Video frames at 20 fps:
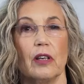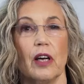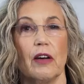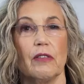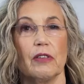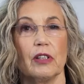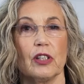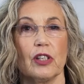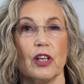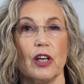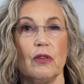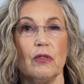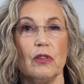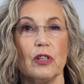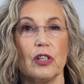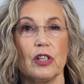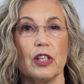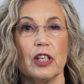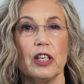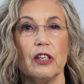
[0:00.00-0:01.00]
Having sown the
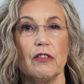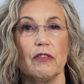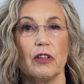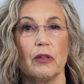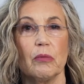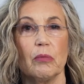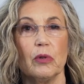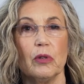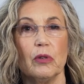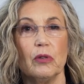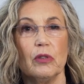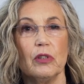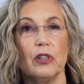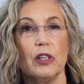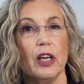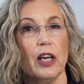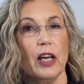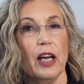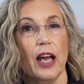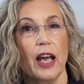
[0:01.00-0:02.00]
seed for the wound,
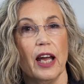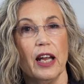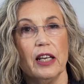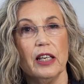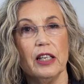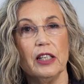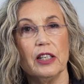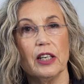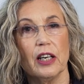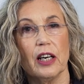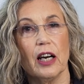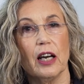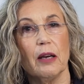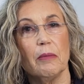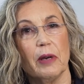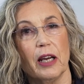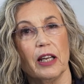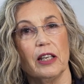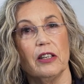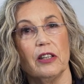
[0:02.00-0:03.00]
any time
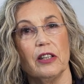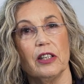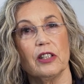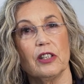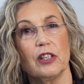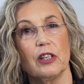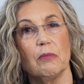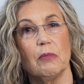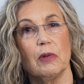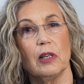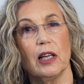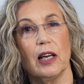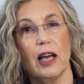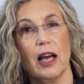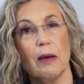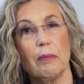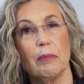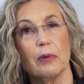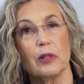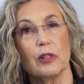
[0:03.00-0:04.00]
anything similar
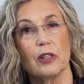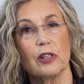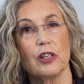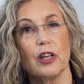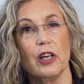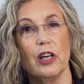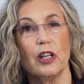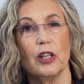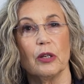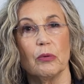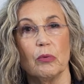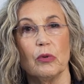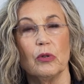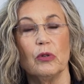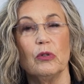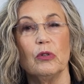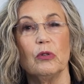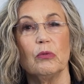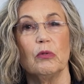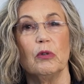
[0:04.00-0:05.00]
happens, the
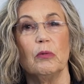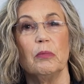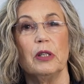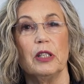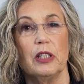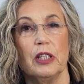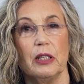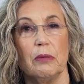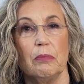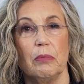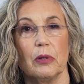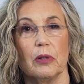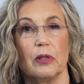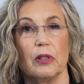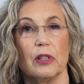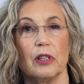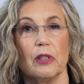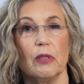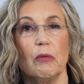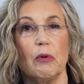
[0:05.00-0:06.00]
wound will be deepened.